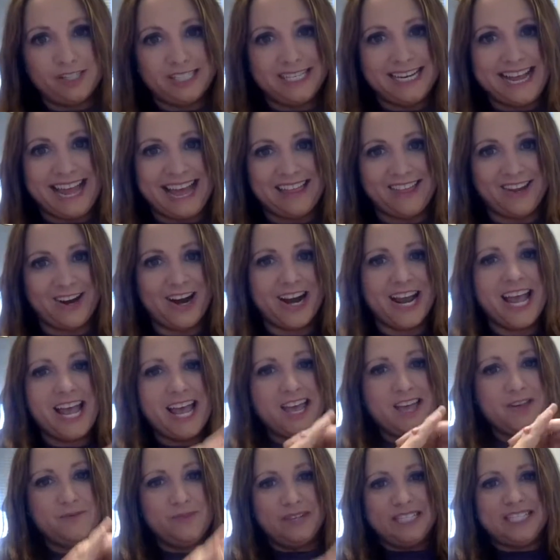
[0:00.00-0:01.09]
together
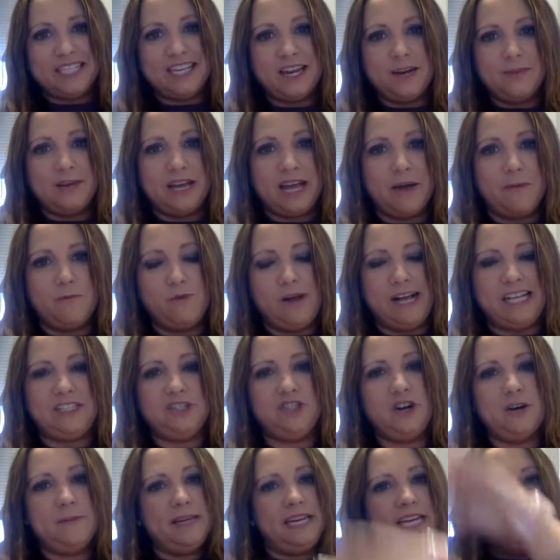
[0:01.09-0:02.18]
in what's going to become West
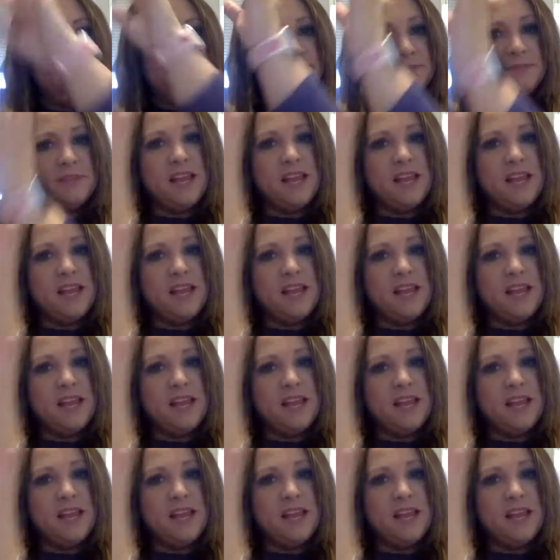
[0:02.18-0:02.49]
Germany.